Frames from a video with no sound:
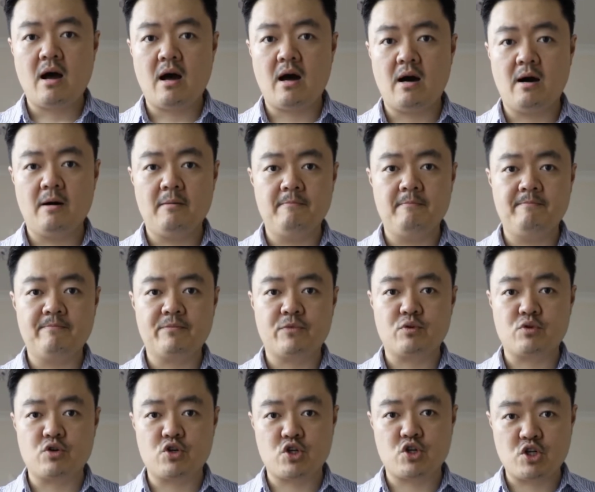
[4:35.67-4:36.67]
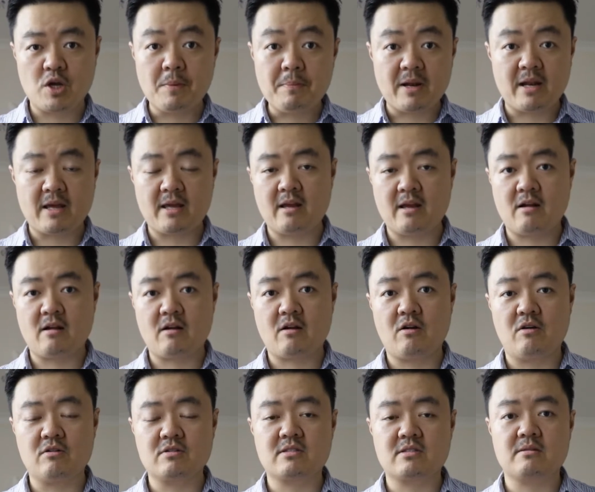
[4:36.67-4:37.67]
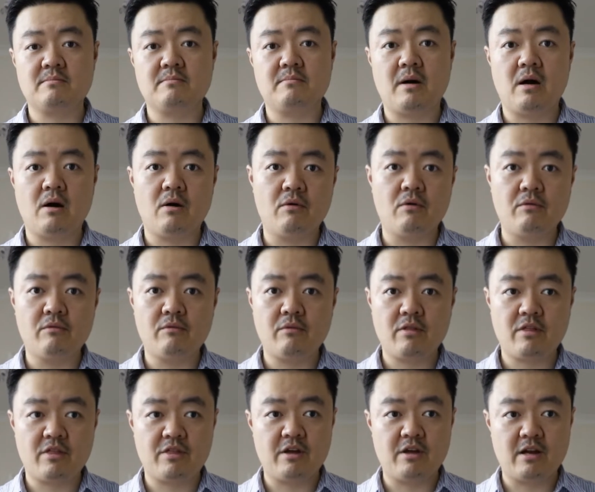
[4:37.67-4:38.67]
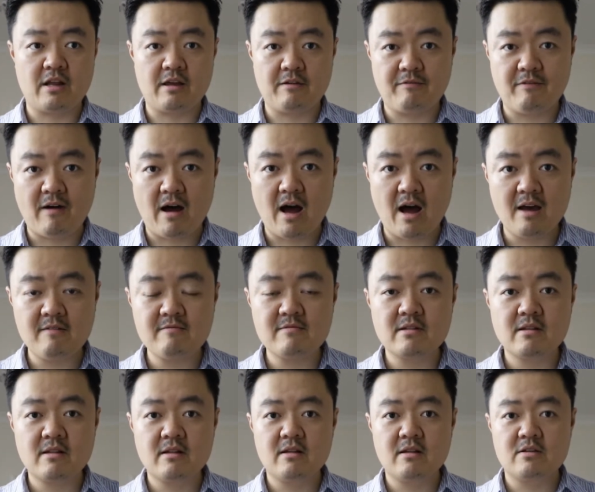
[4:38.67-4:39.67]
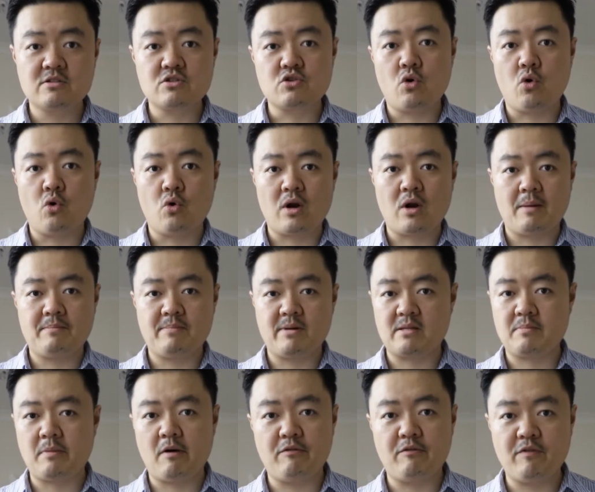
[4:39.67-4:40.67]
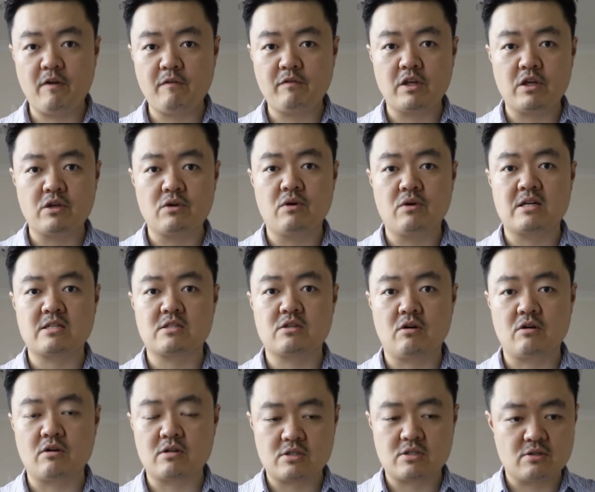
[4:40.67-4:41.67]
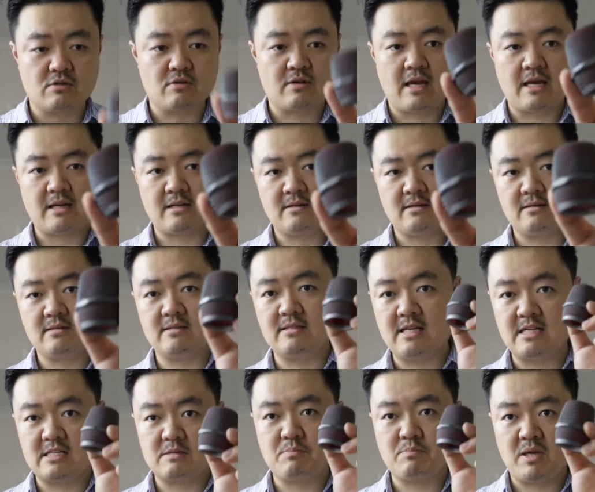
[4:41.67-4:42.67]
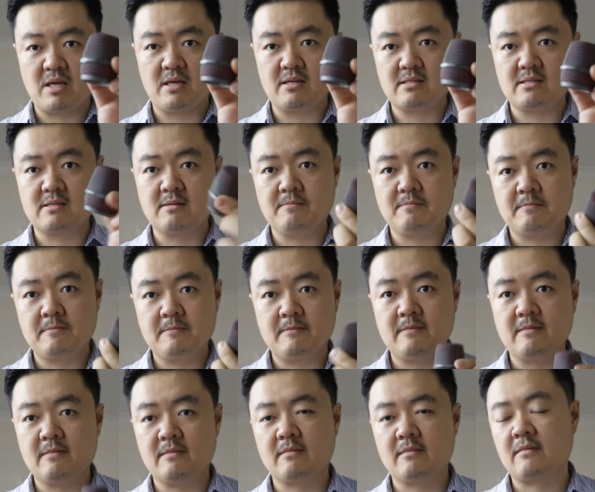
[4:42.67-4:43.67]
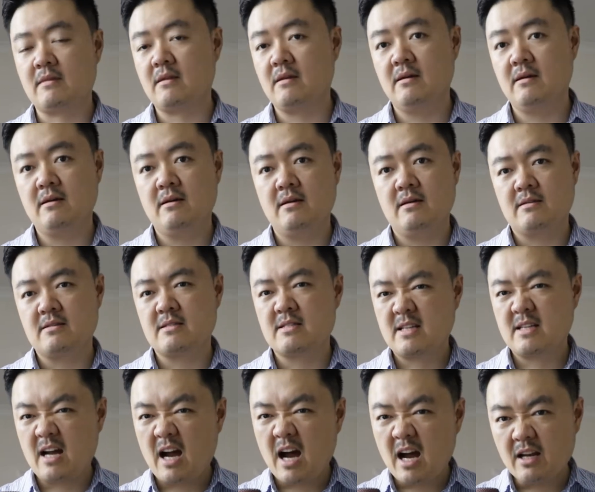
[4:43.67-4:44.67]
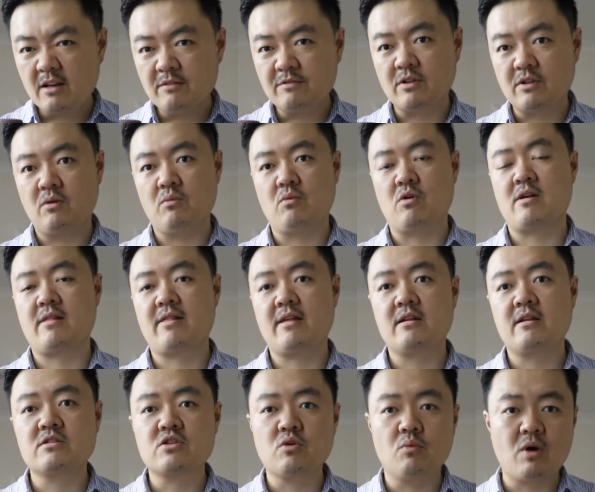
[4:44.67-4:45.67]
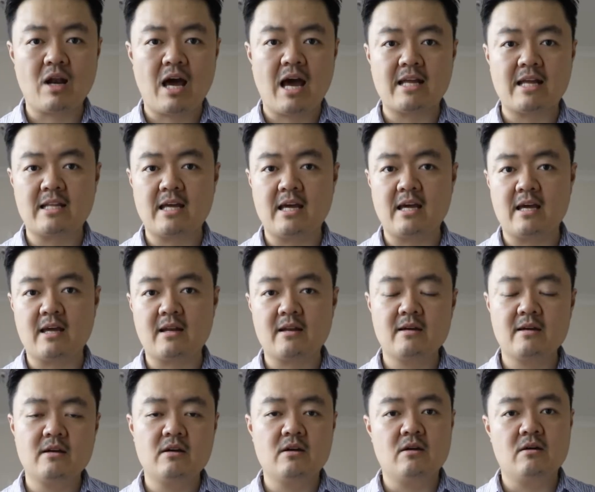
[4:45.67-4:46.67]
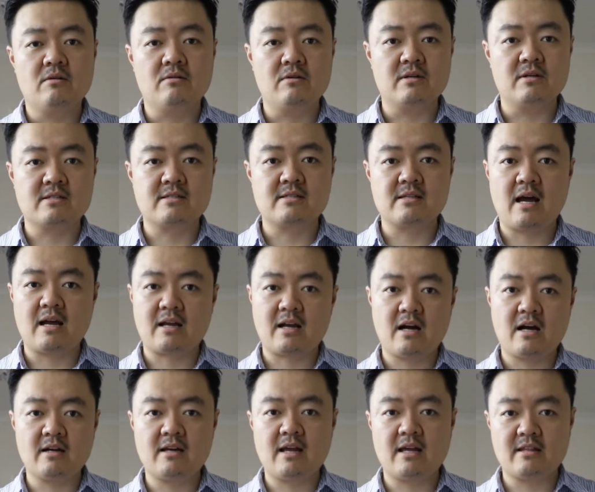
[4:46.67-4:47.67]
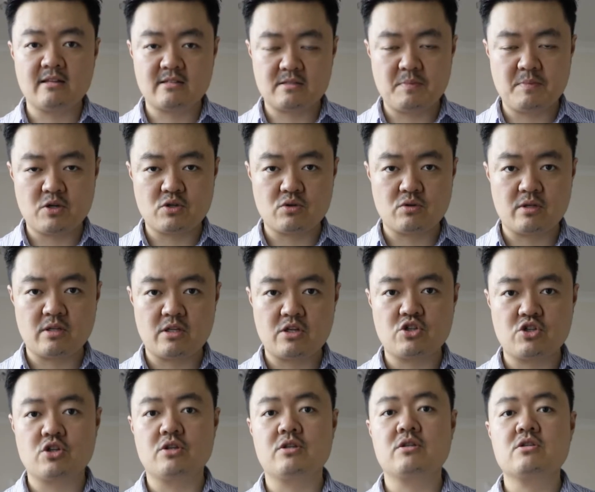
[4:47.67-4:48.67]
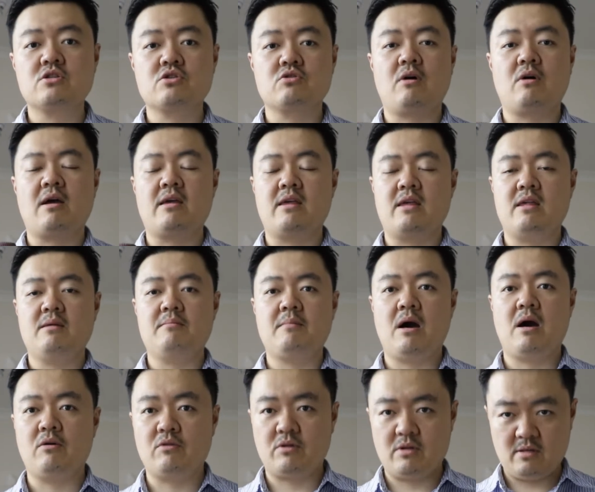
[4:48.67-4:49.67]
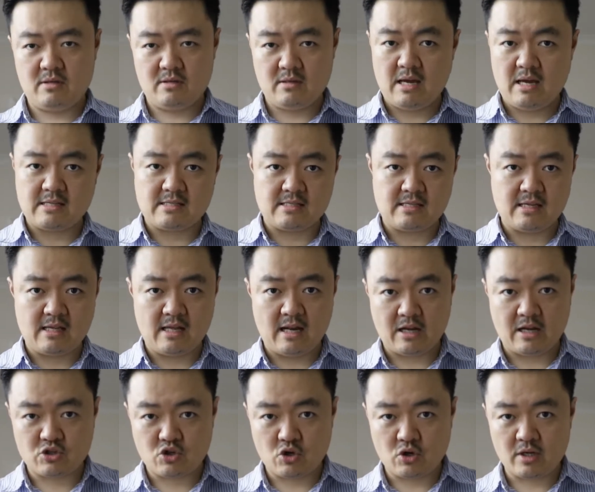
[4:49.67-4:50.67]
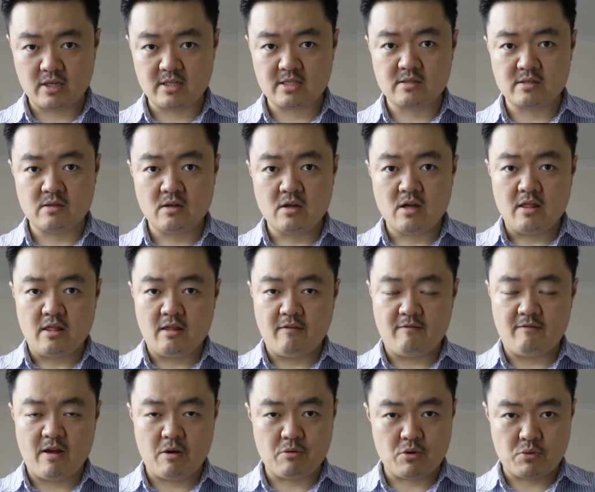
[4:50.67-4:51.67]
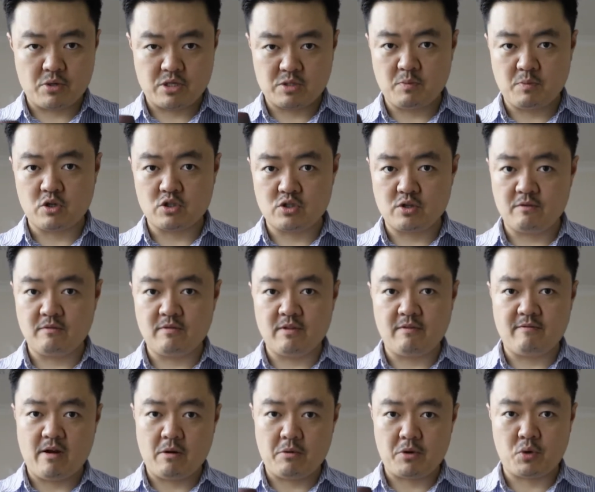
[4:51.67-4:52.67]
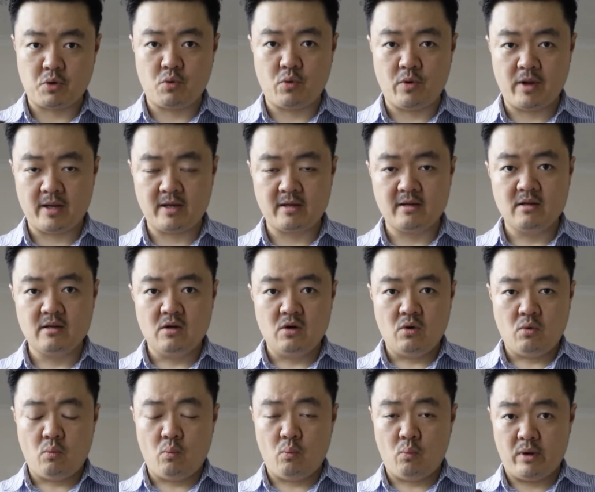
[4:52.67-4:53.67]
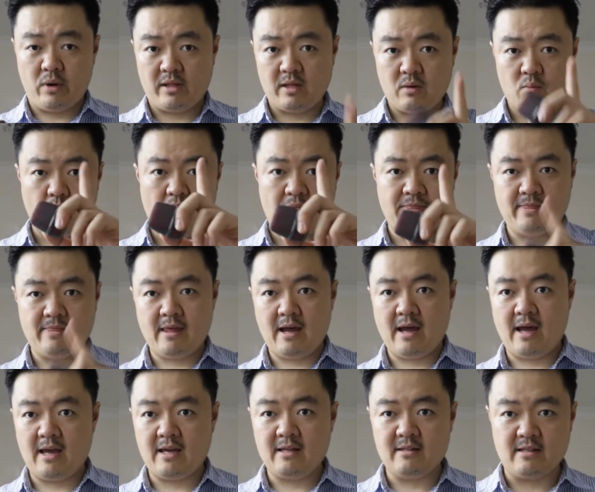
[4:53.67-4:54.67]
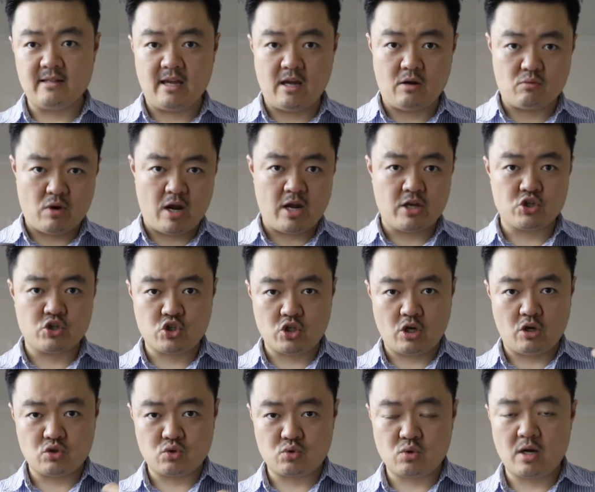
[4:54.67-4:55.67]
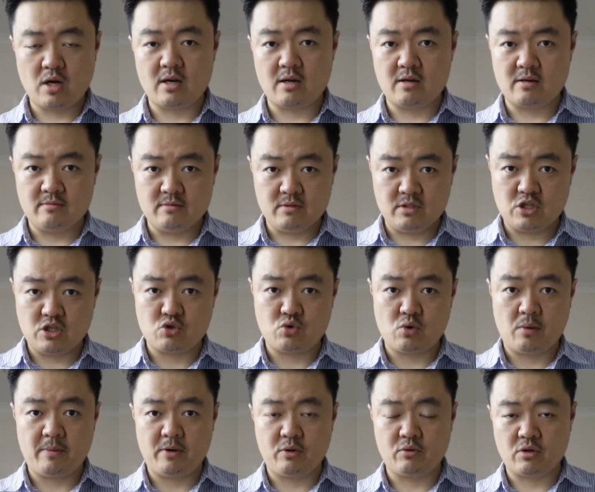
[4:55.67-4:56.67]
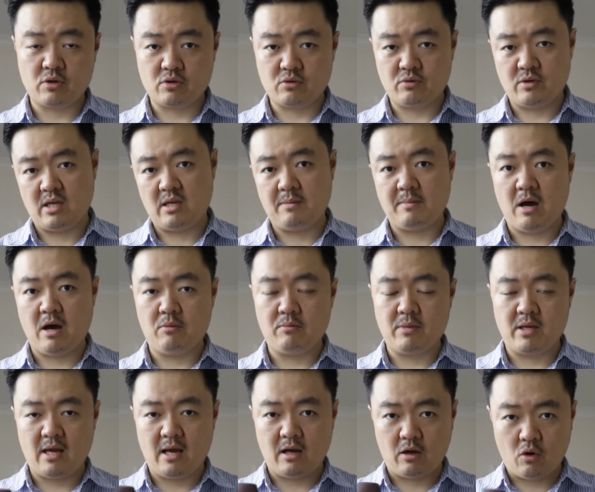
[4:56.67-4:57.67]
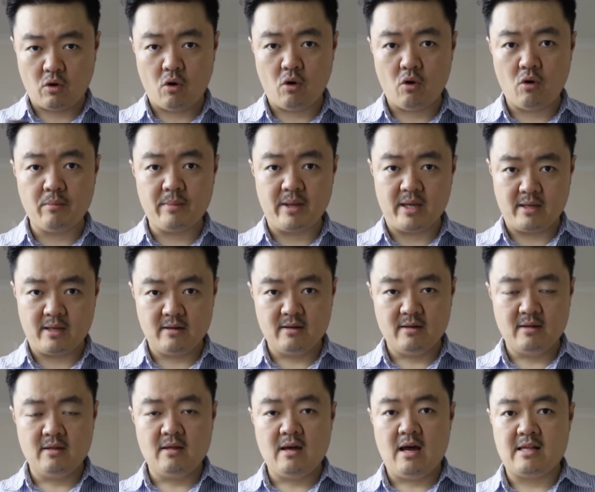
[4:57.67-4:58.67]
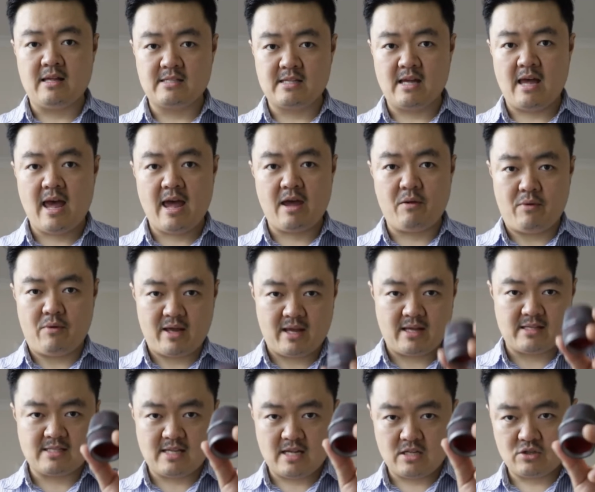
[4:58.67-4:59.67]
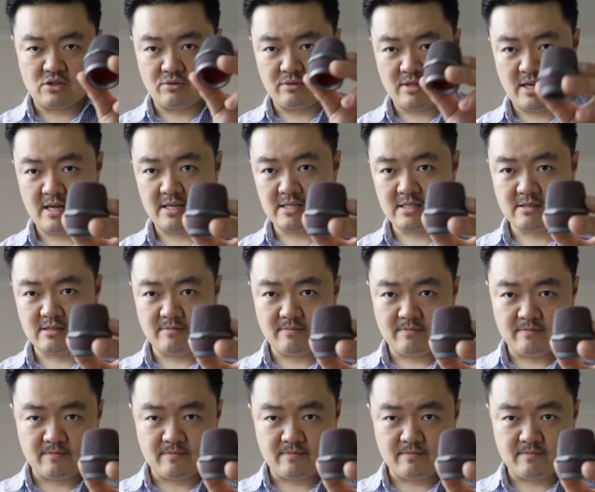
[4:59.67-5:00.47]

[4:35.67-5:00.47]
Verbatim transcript: Um, to ship it here costs about 35. So all up, it's about 50 US dollars to get this piece. It's kind of not worth it. So what I did was I can't get the special edition. So I emailed SE Electronics. They're very responsive. They're very quick within one day, they arranged the Australia distributor to email me and call me and say, hey, we can send you this,